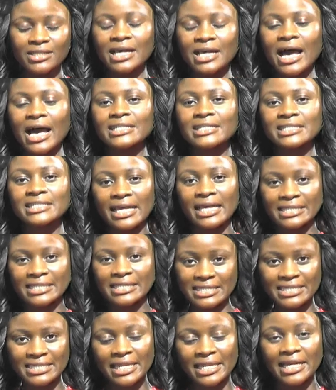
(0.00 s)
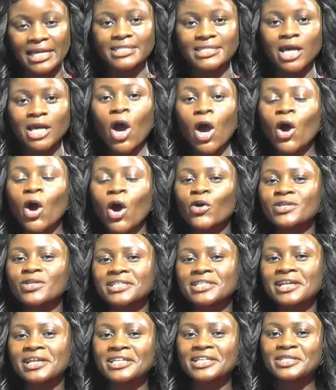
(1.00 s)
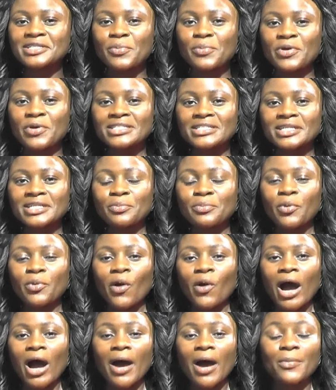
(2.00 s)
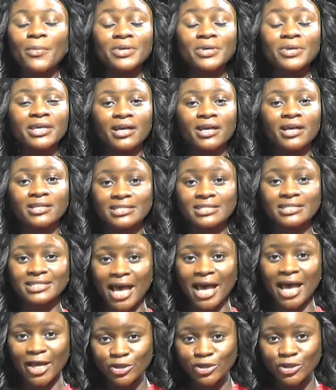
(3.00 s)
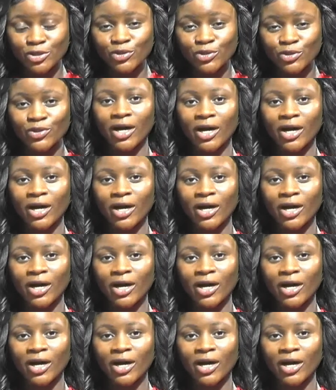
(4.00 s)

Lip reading: as entertainers, who's no less a person but Abigail Saidu,